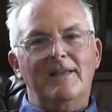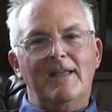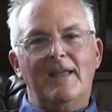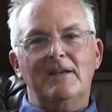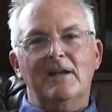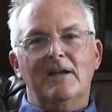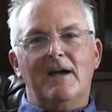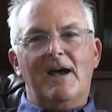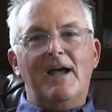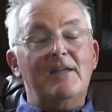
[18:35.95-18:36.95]
and
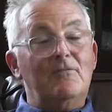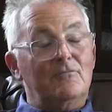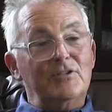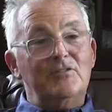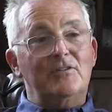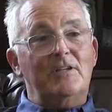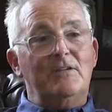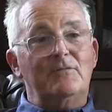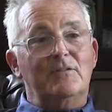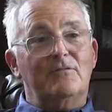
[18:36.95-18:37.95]
I
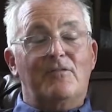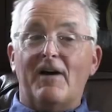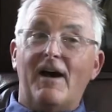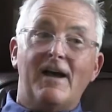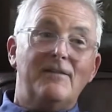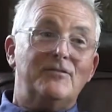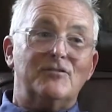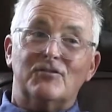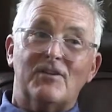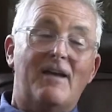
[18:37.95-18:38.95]
received five
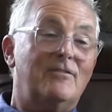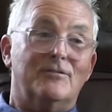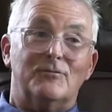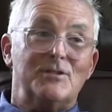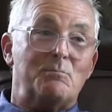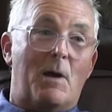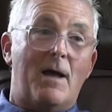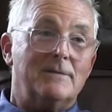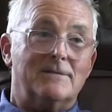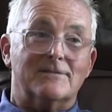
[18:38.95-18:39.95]
to seven
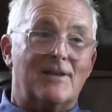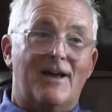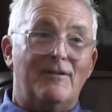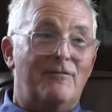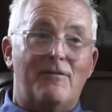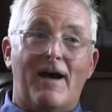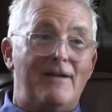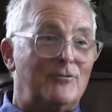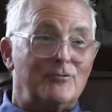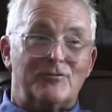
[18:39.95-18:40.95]
responses out of
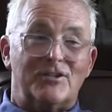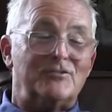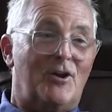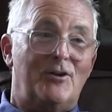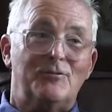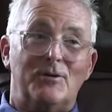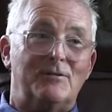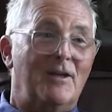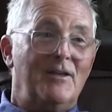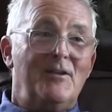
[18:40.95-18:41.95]
five or six
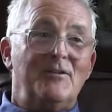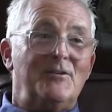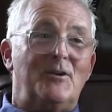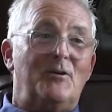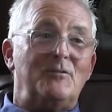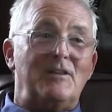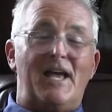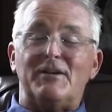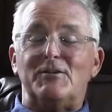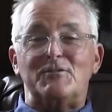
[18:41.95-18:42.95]
hundred wow.
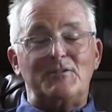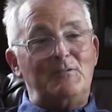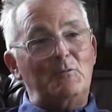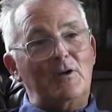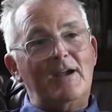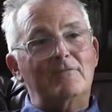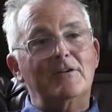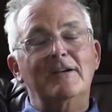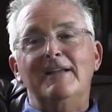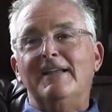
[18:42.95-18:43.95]
letters and
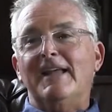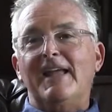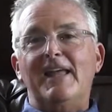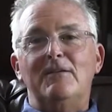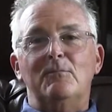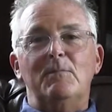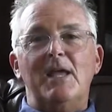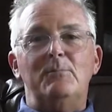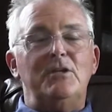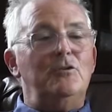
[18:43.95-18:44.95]
whatever, and
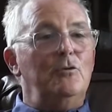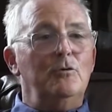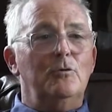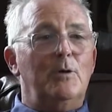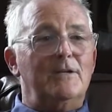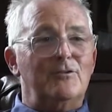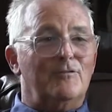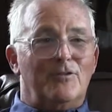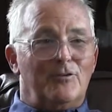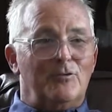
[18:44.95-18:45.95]
maybe two
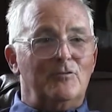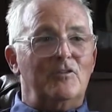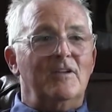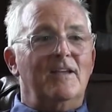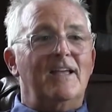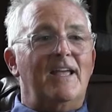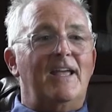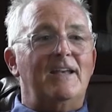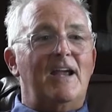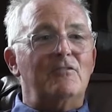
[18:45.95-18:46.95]
interviews.
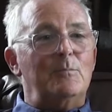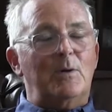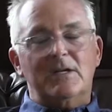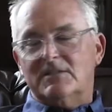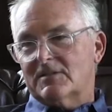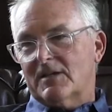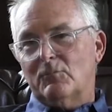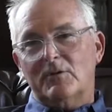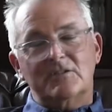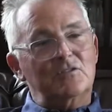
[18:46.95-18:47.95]
And everybody
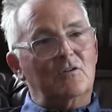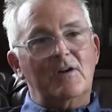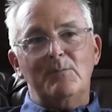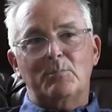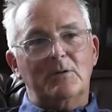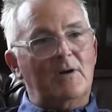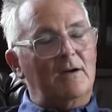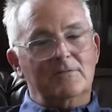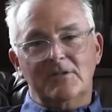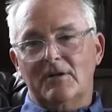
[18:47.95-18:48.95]
said, "Well, that's great, but
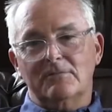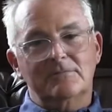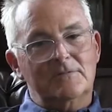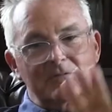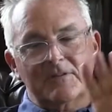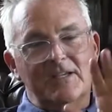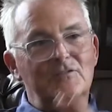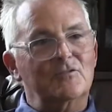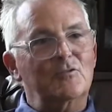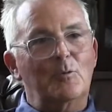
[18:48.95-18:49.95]
our, uh, you know,
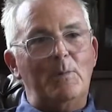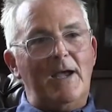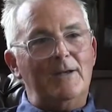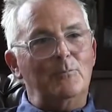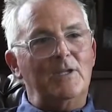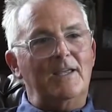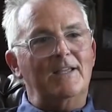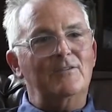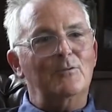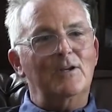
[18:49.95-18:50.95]
things are so bad we can't
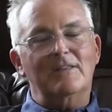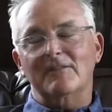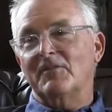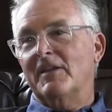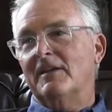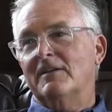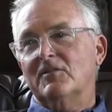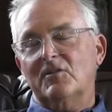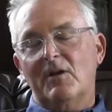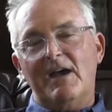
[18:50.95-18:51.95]
oh. do anything."
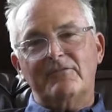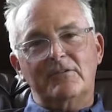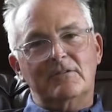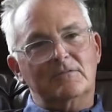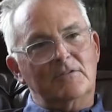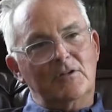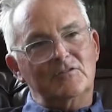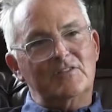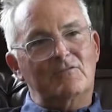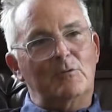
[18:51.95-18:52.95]
So after you
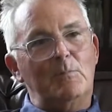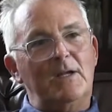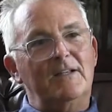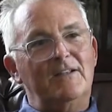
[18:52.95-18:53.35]
know, what did you